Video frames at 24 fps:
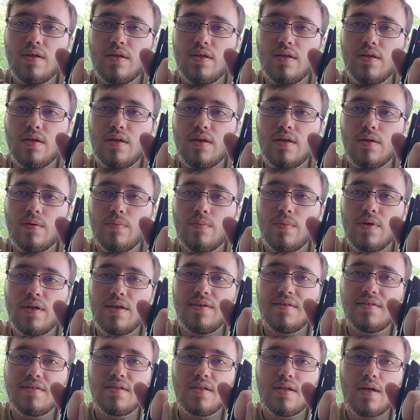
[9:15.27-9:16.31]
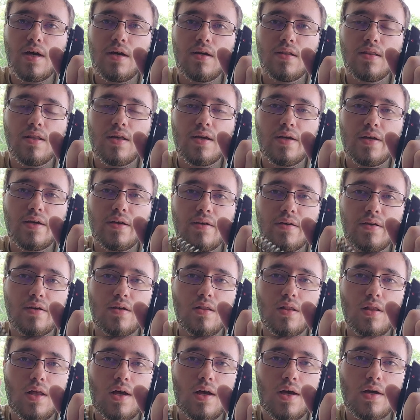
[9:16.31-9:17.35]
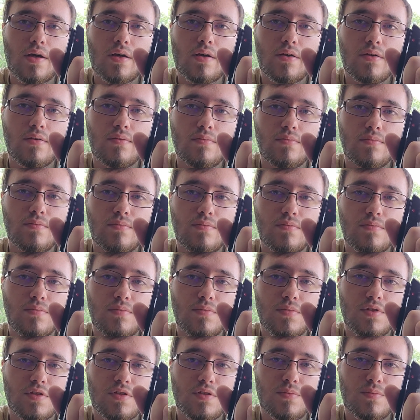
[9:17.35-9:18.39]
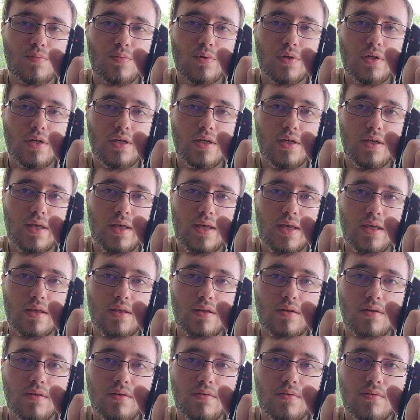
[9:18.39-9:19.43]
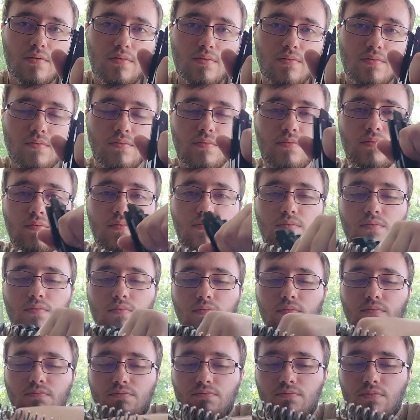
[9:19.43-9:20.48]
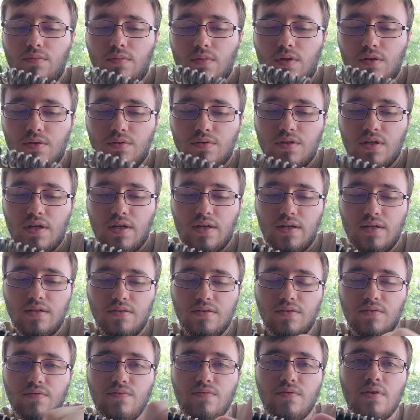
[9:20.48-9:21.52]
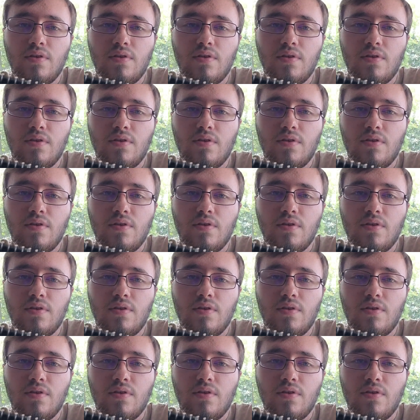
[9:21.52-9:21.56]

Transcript: It is not like Glock spring and those kinds of